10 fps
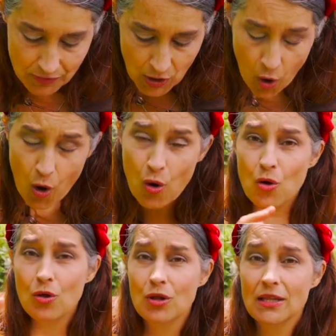
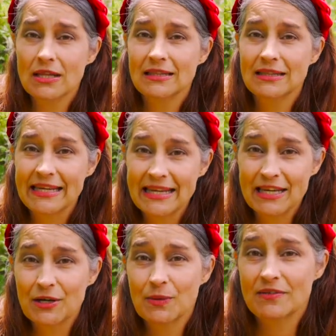whole
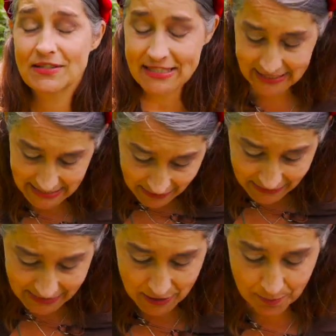Leo of
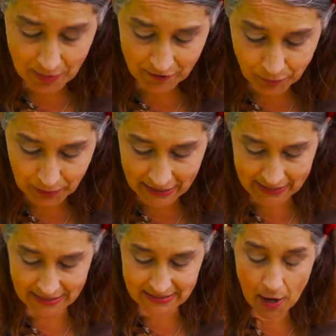stellium of
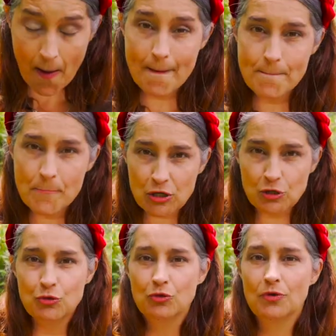planets,
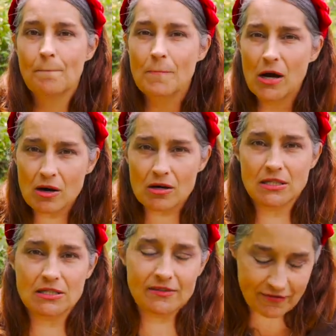Moon,
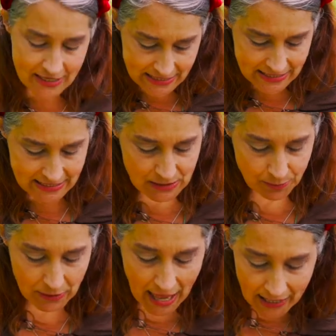Mars, Venus,
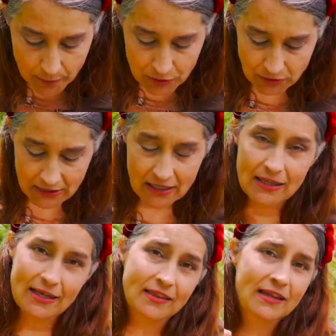Black Moon
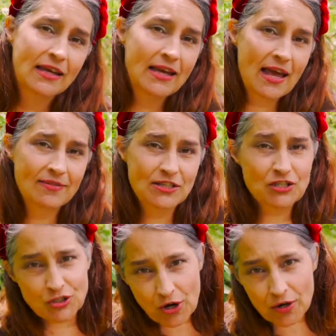Lilith, and the
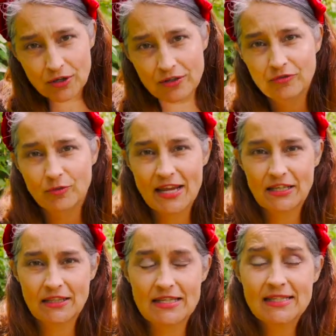star of
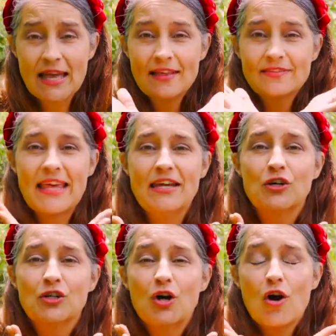Regulus, they
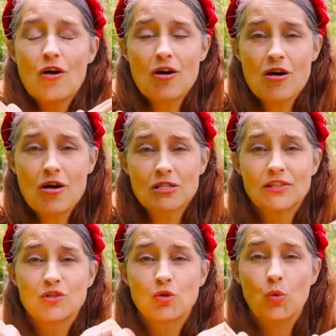are all
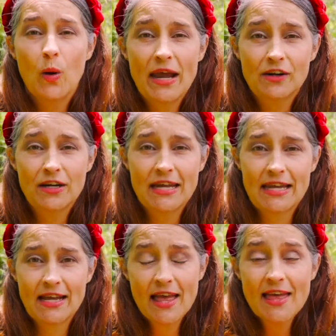
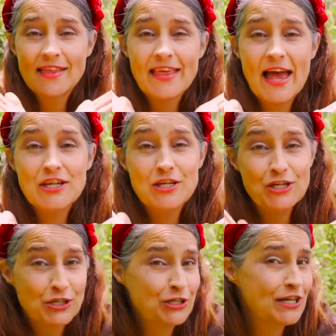squaring that
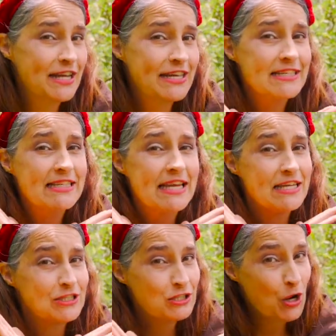Uranus
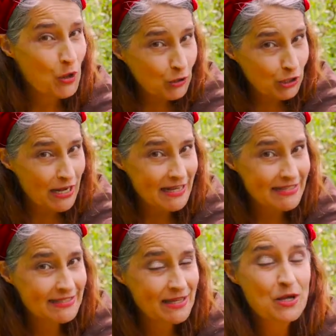in
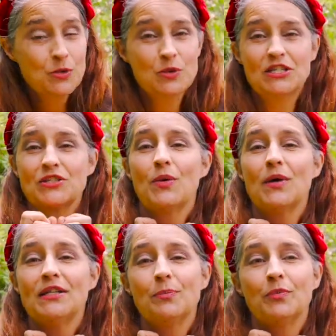Taurus, which is
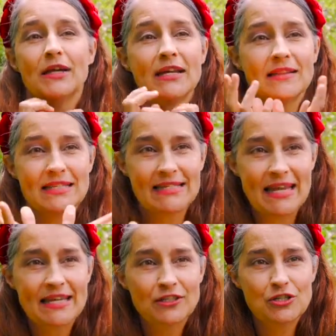going to bring this
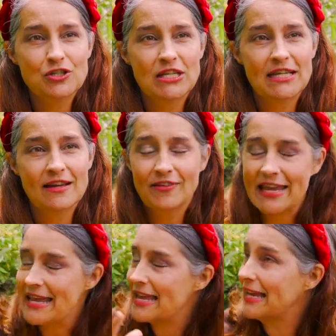energy of
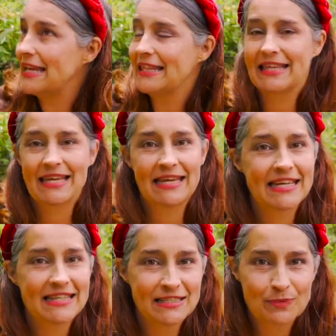anything
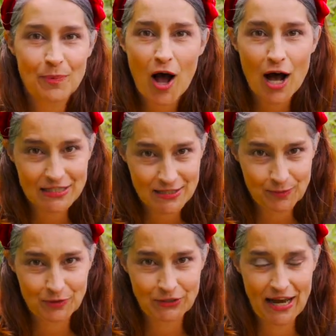is
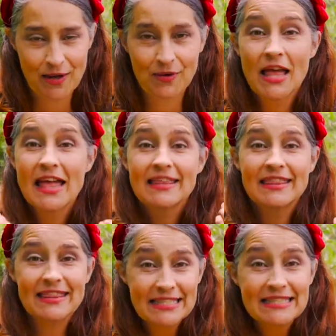possible now.
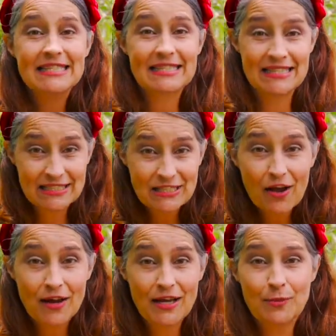This is the
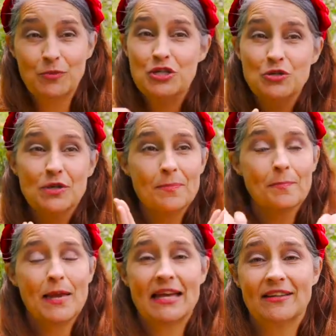time when you
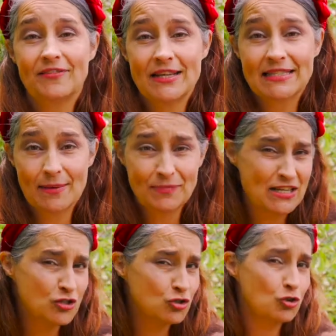can manifest
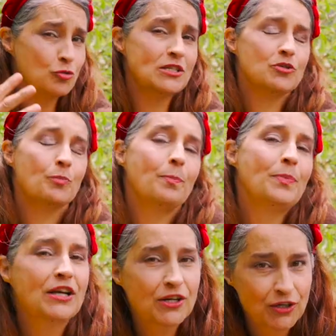something so much
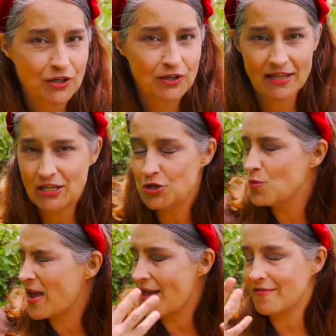bigger than you
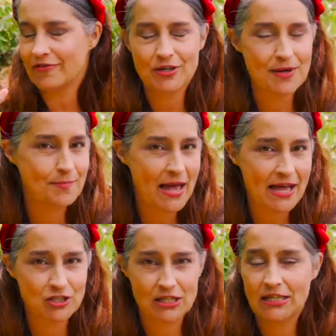ever
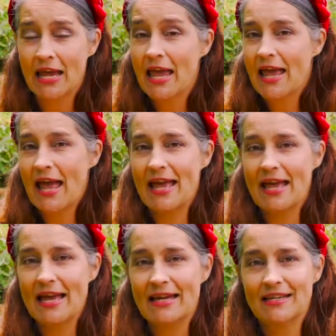imagined.
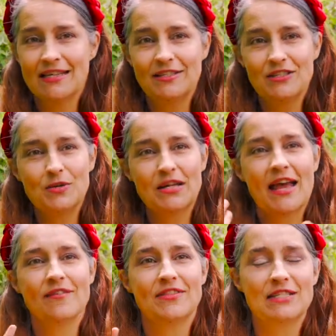And you can
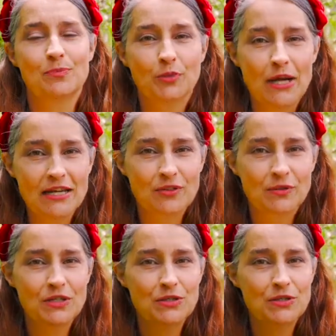have these
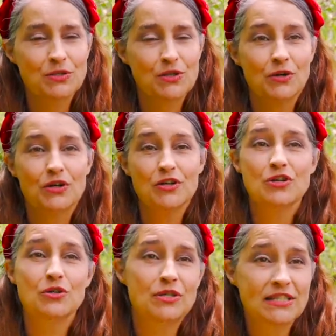breakthroughs or
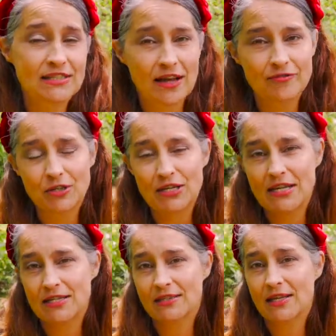new
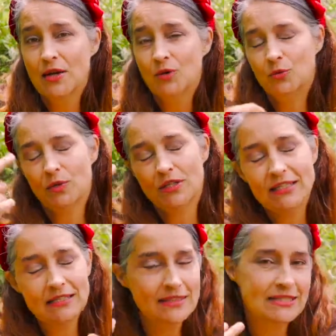discoveries,
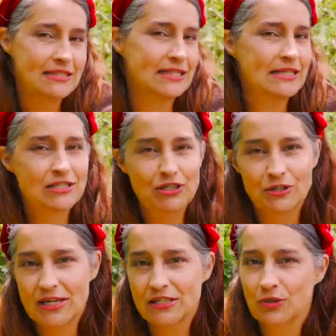really listening to
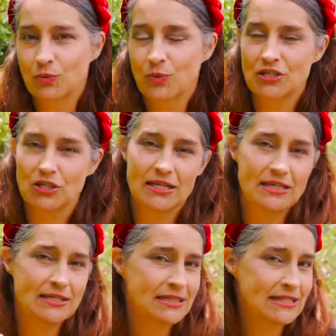your
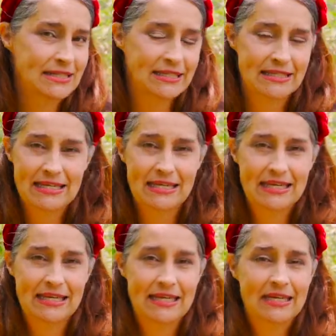intuition to
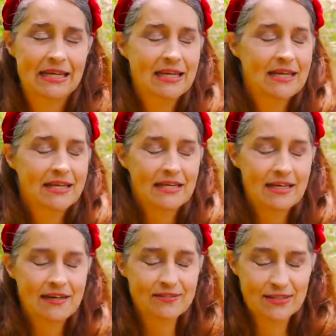see
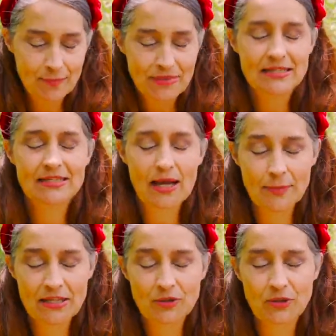if something's
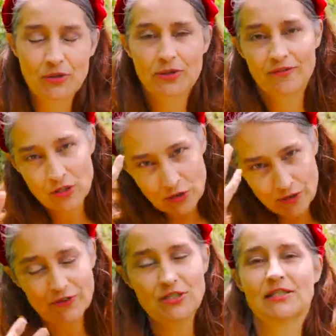coming through, if
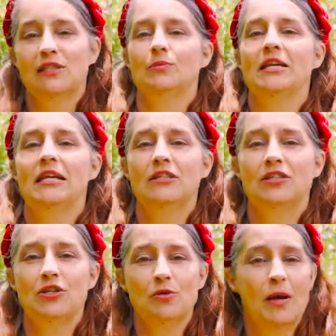universe is speaking
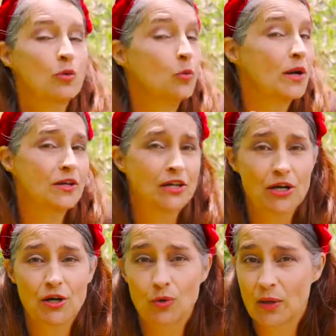to you about where to
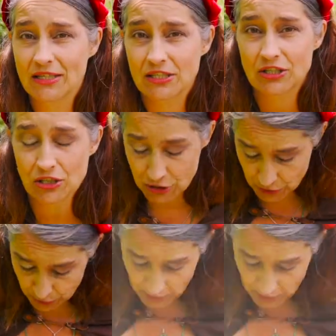go, what to do.